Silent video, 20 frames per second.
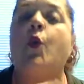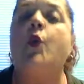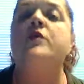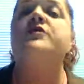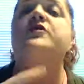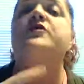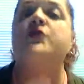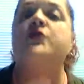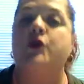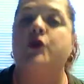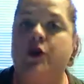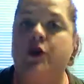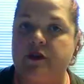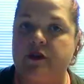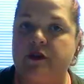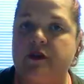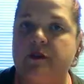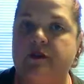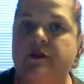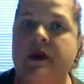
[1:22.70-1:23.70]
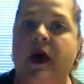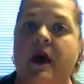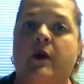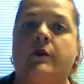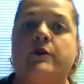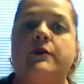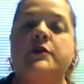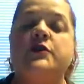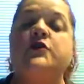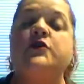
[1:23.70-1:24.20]
or SIRS. Now,
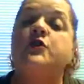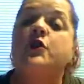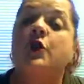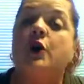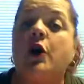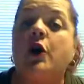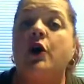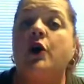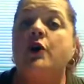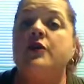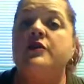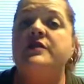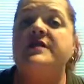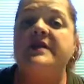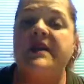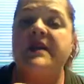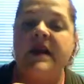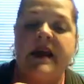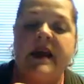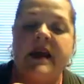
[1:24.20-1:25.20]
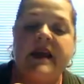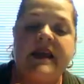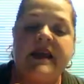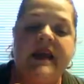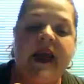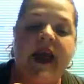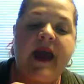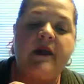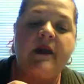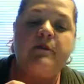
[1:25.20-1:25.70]
SIRS
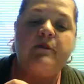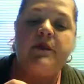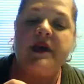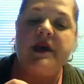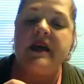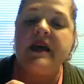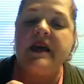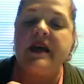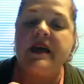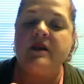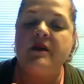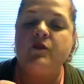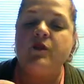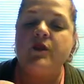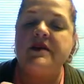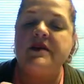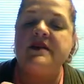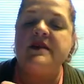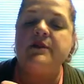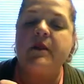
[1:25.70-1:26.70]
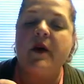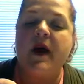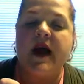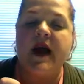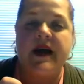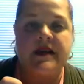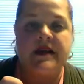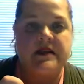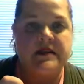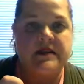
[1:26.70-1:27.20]
can be in
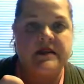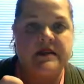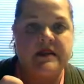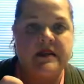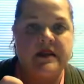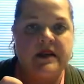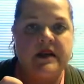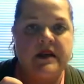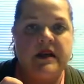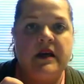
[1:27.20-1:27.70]
response